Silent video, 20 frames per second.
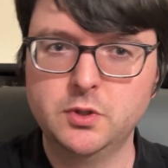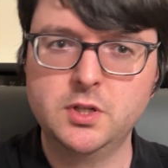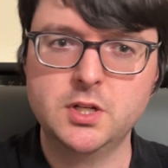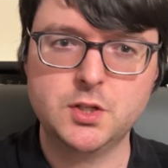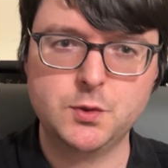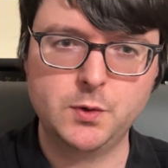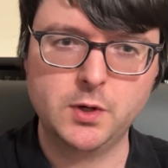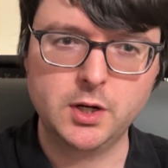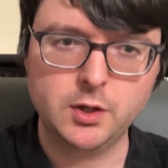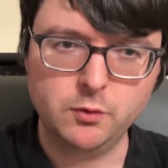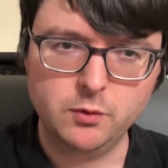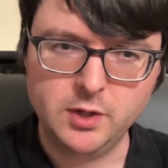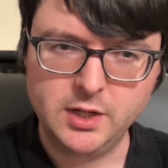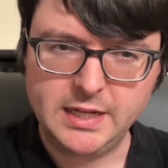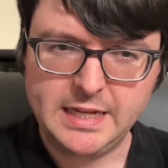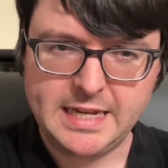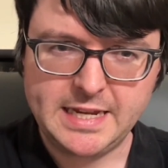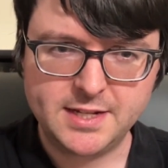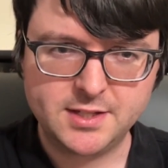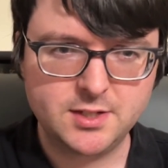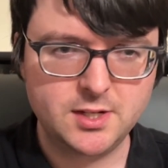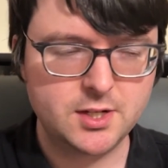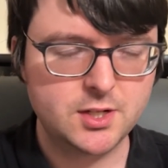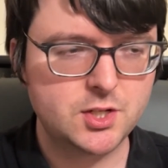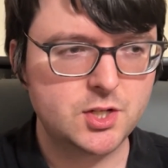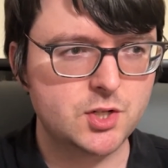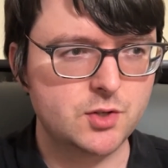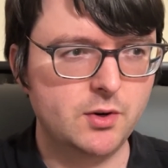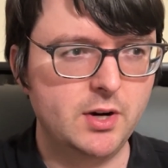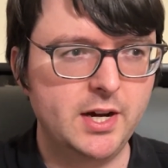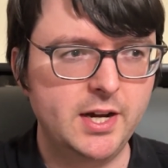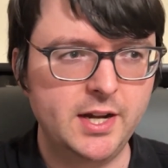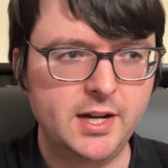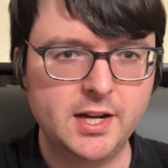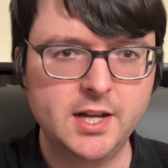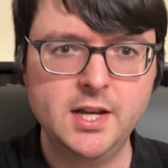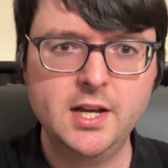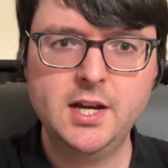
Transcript: is where it really hits its stride.